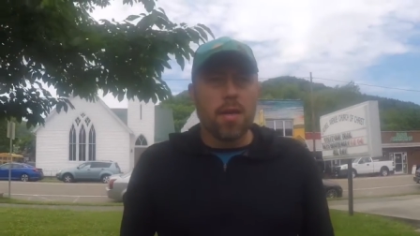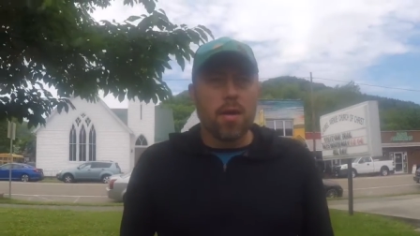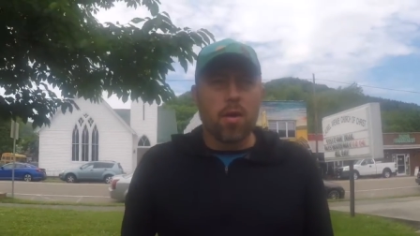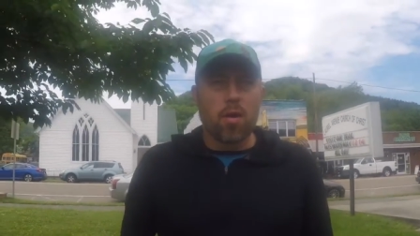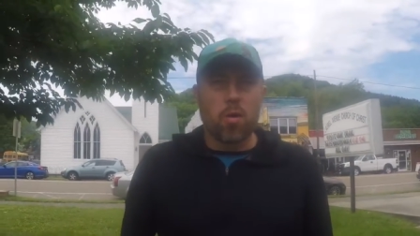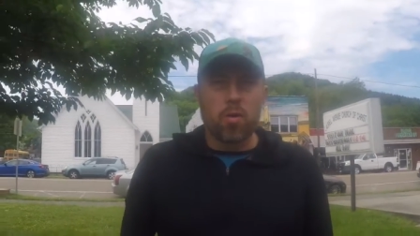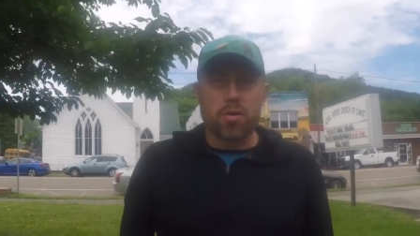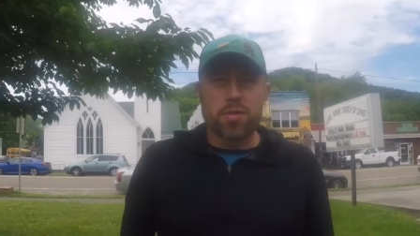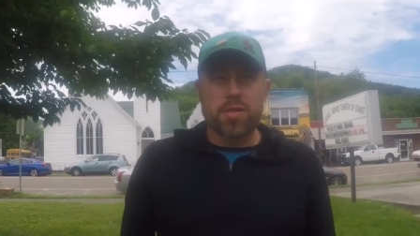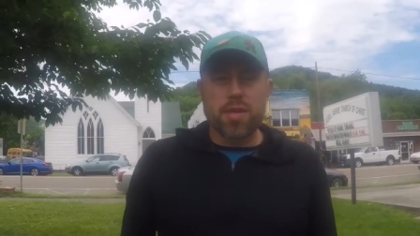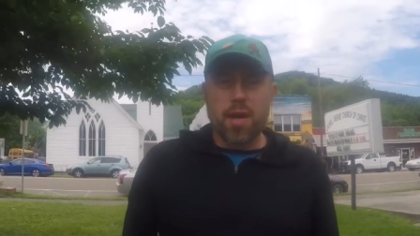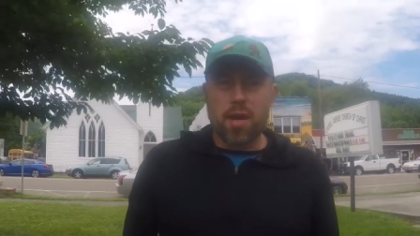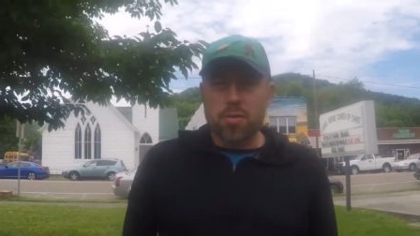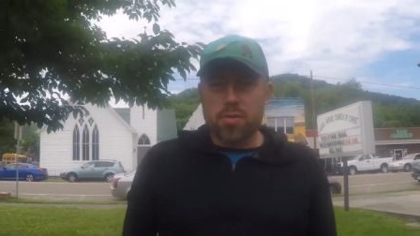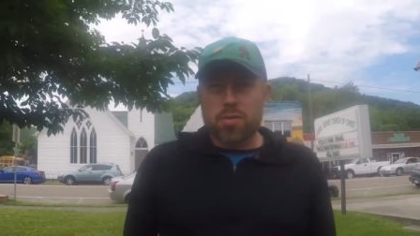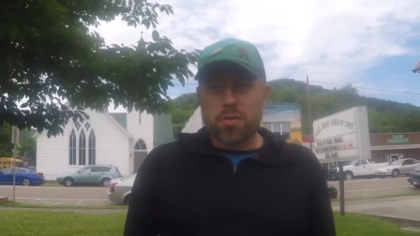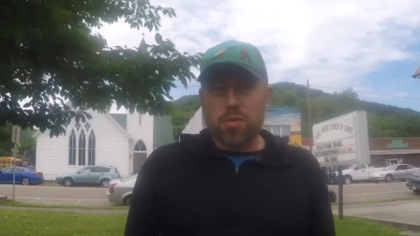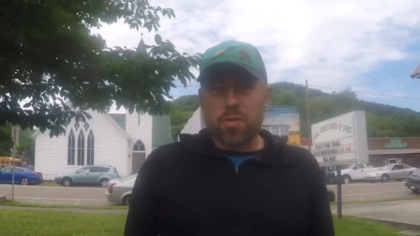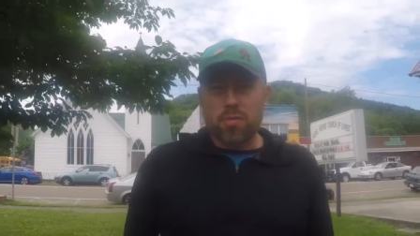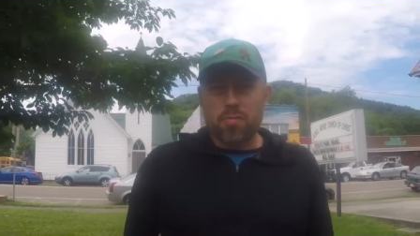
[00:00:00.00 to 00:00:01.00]
or it's
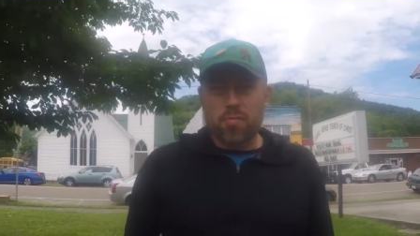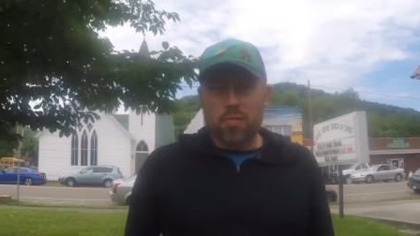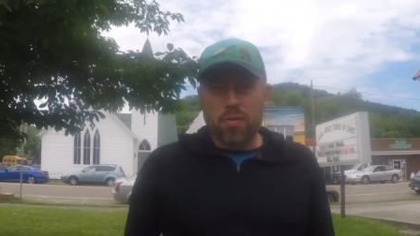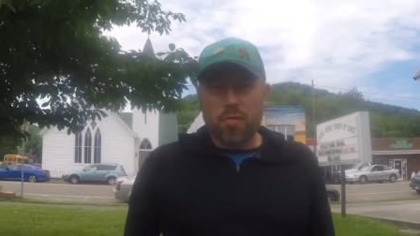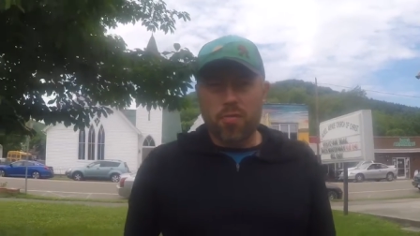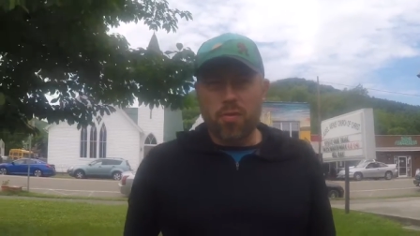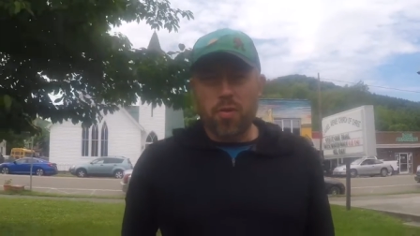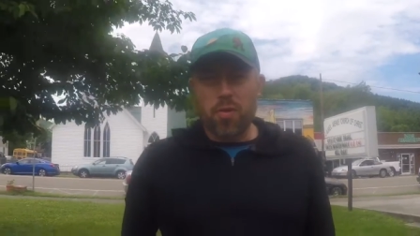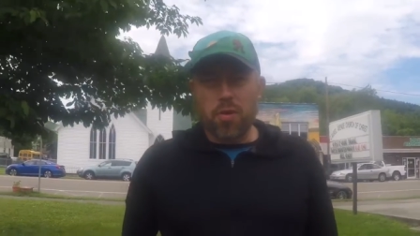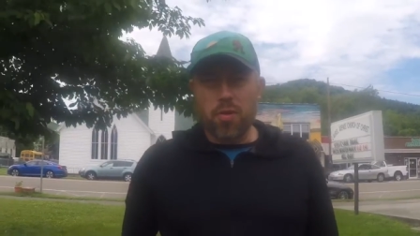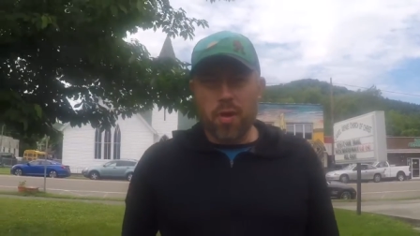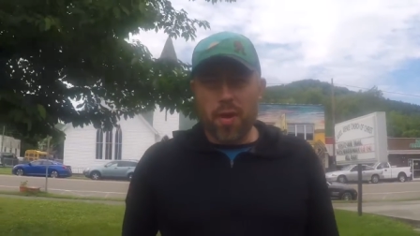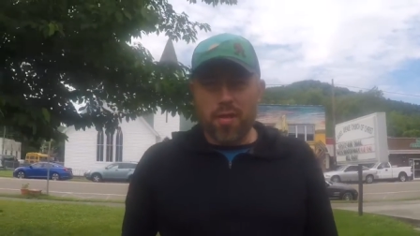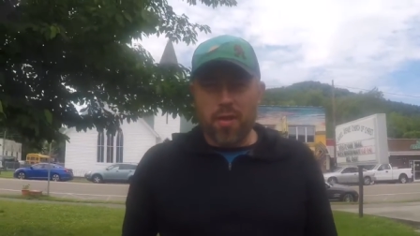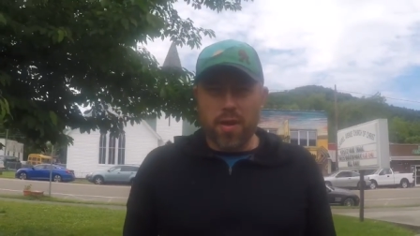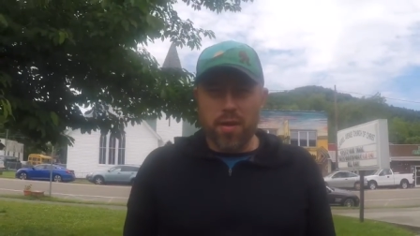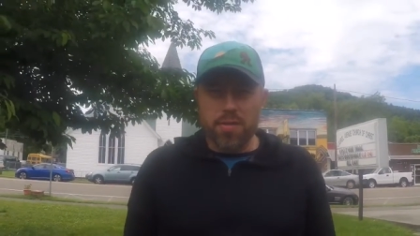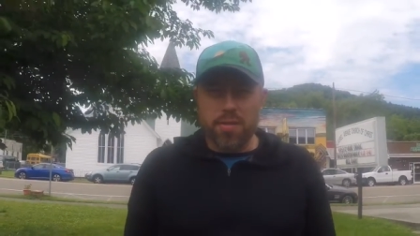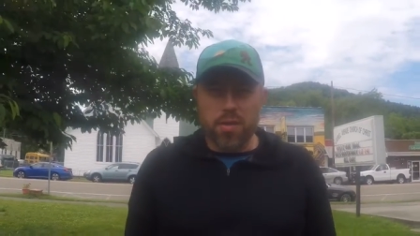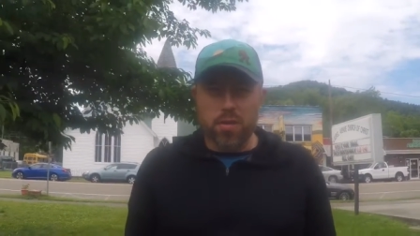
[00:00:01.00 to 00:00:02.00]
also referred to, I
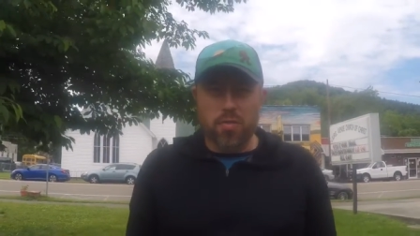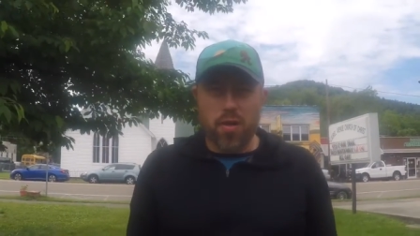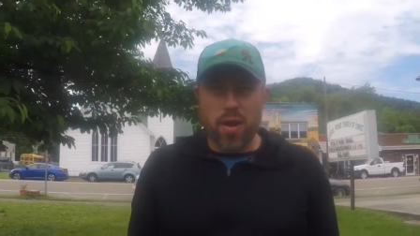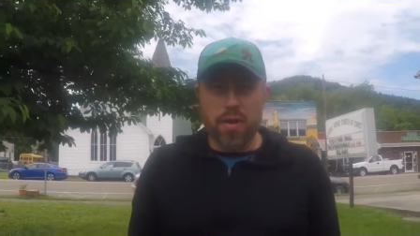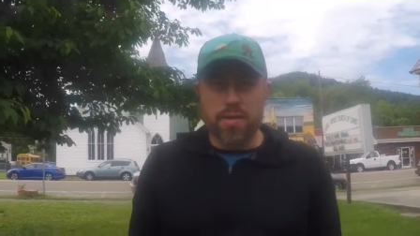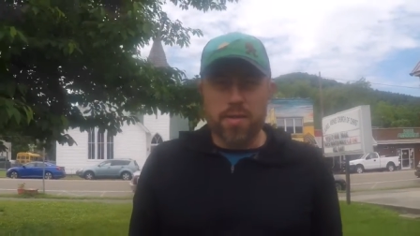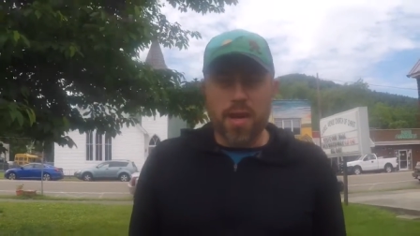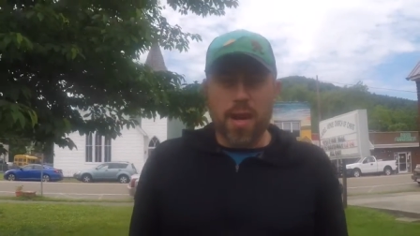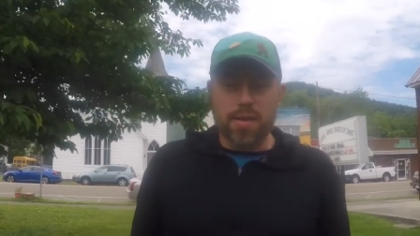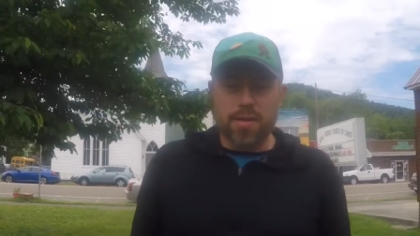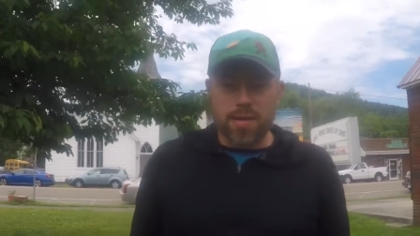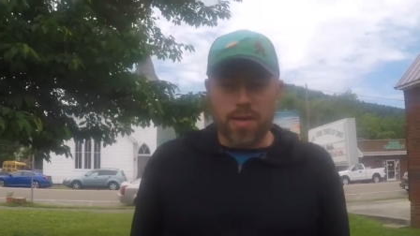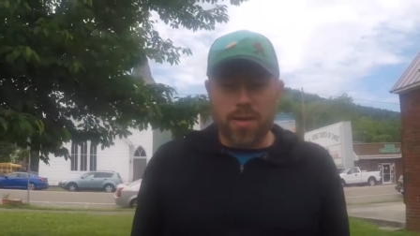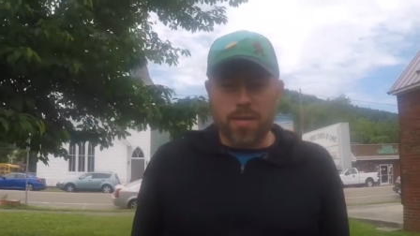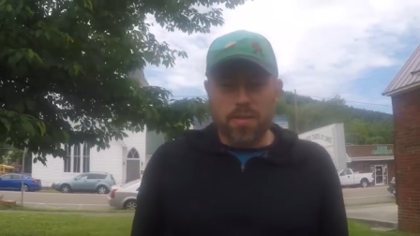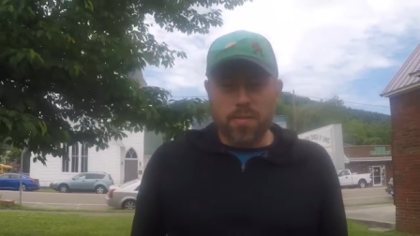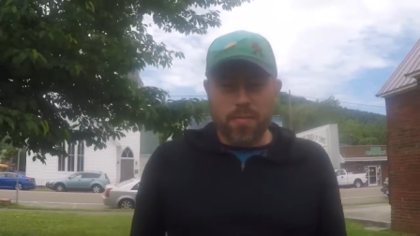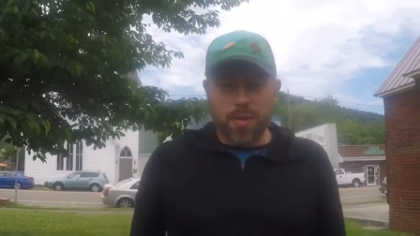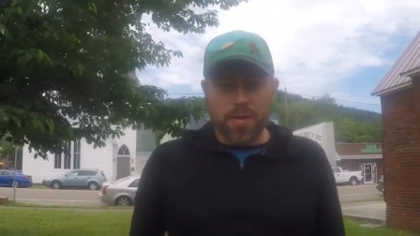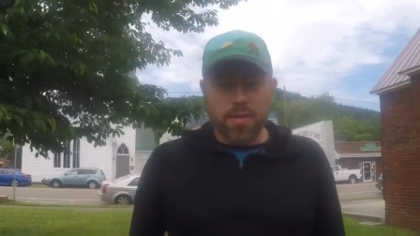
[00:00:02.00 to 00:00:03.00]
think, as the
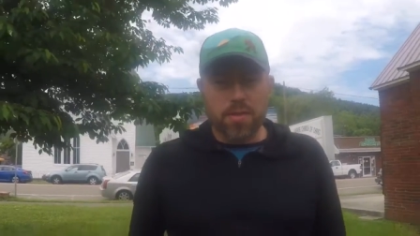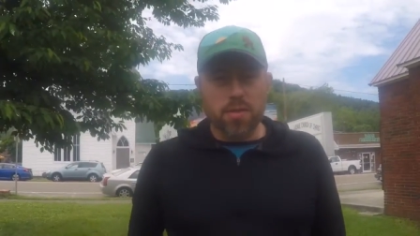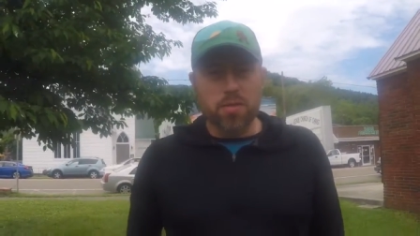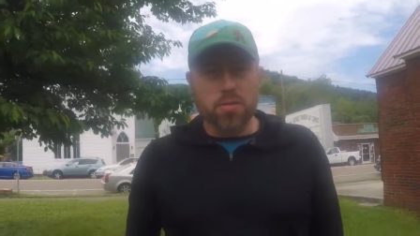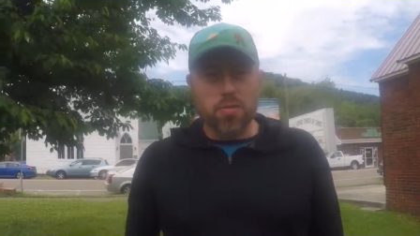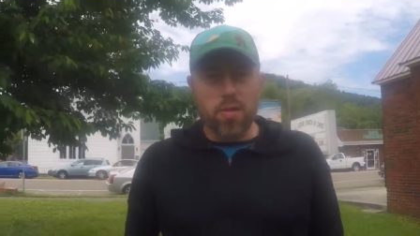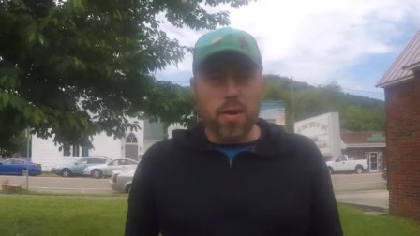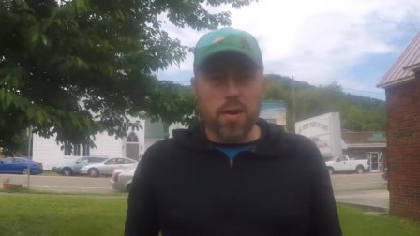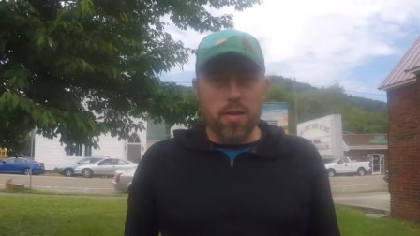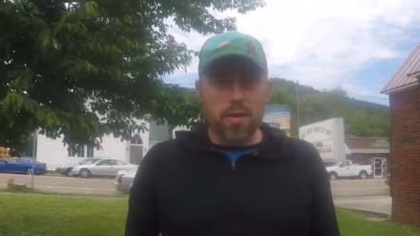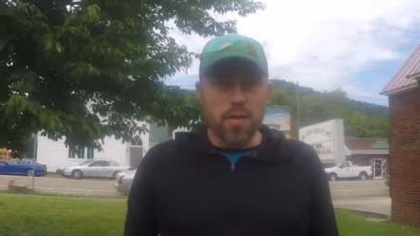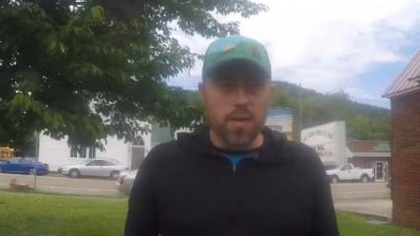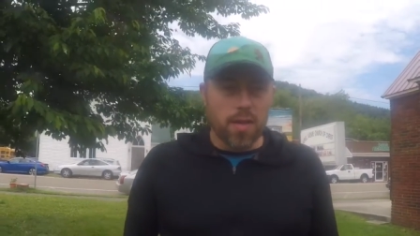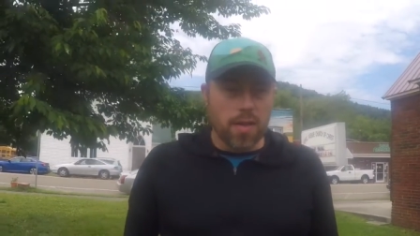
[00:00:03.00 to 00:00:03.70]
Transcontinental Bicycle Trail.